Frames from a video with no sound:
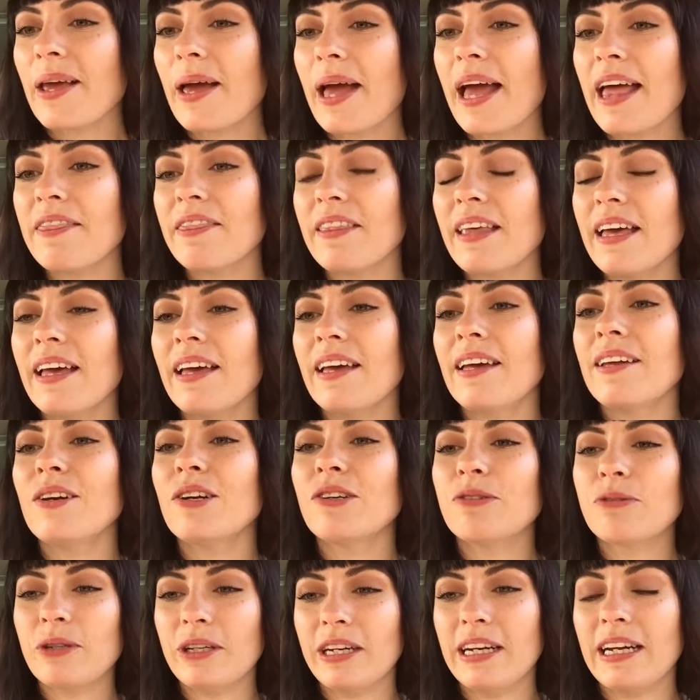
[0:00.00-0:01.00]
And
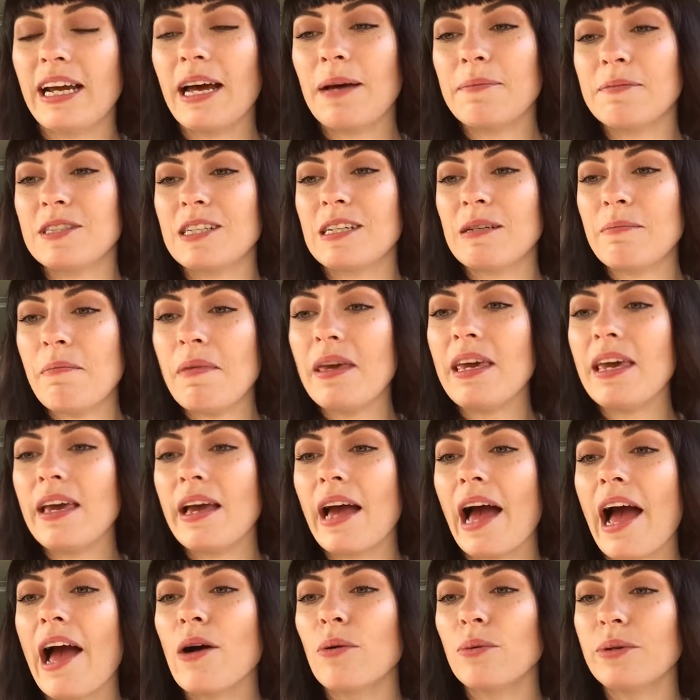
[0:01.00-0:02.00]
then when it comes to me,
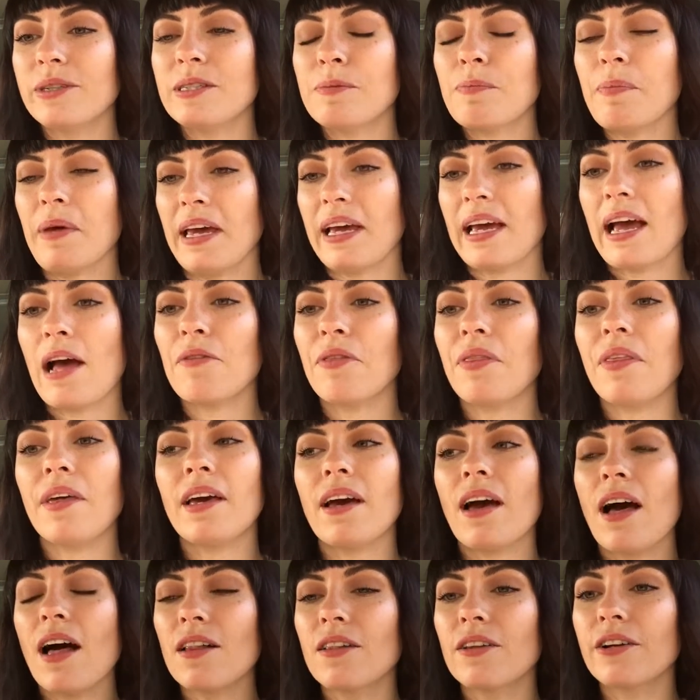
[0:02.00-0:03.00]
I always pick out the
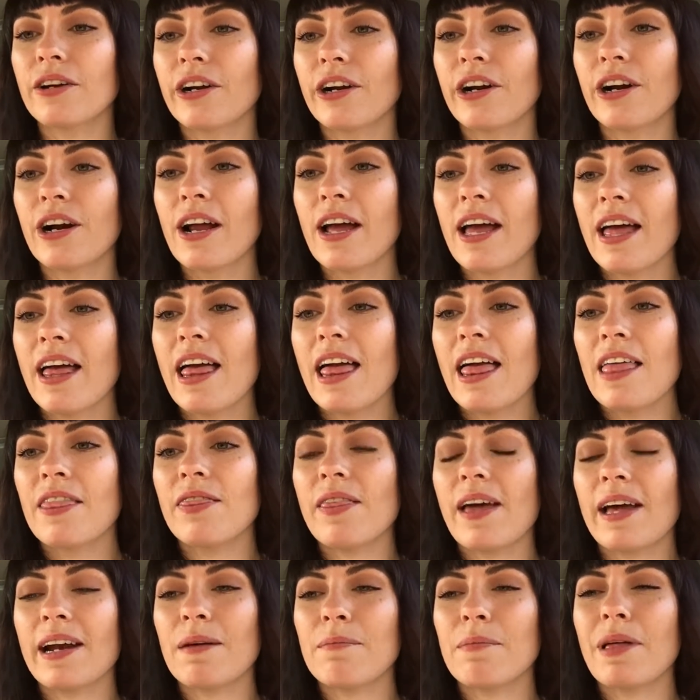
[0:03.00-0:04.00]
color
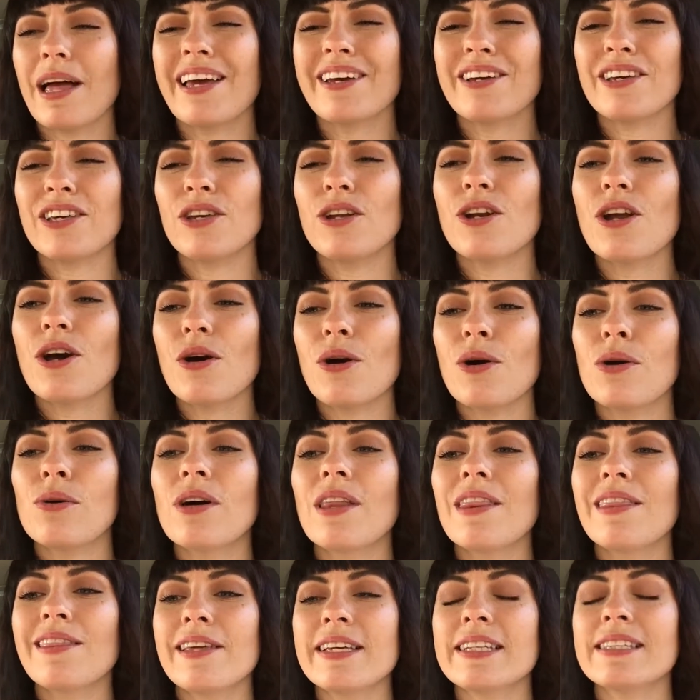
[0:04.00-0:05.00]
that I'm like, you know,
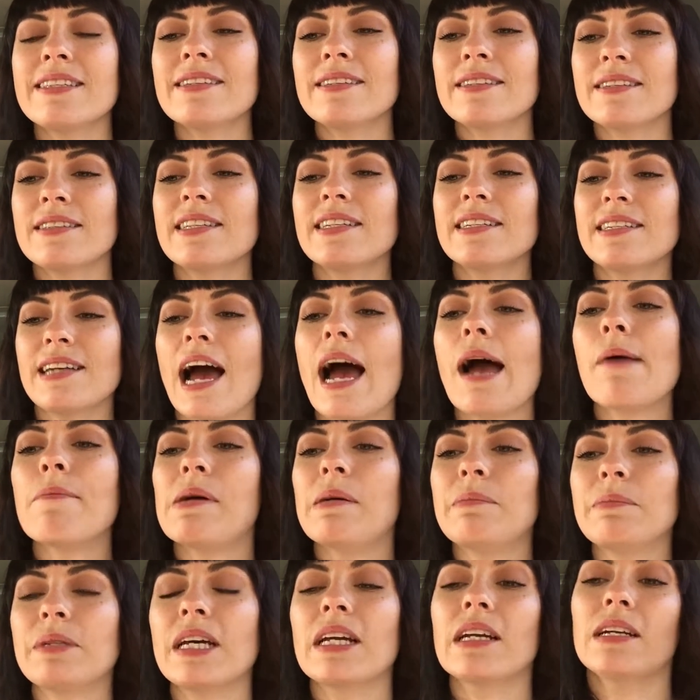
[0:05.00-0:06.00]
this is the time
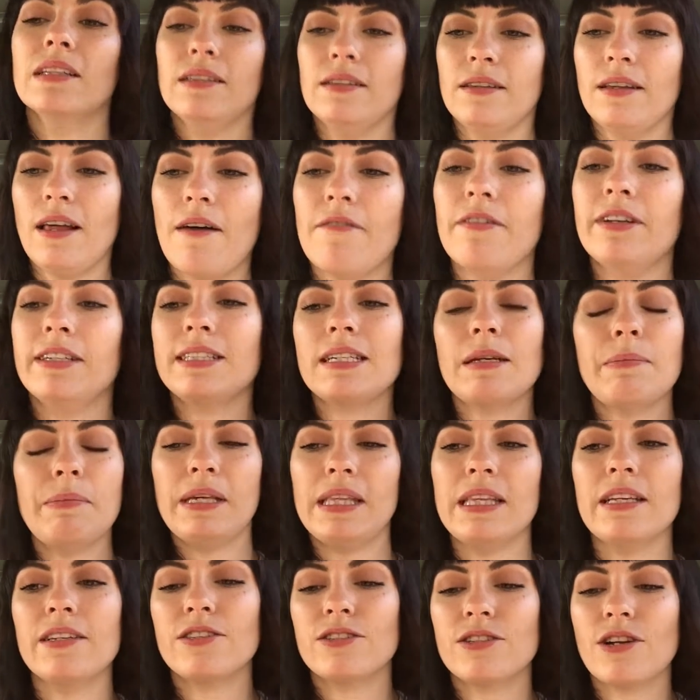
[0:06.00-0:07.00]
I'm gonna love it to
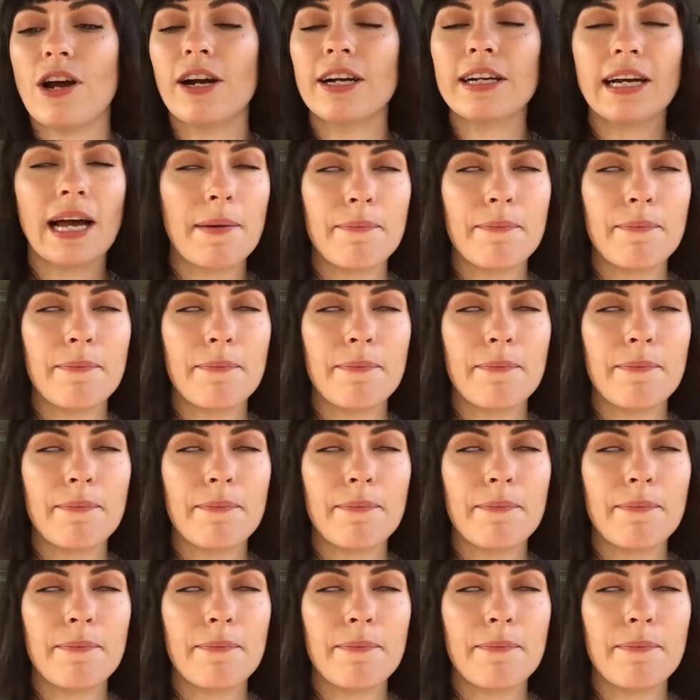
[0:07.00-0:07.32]
be this dark.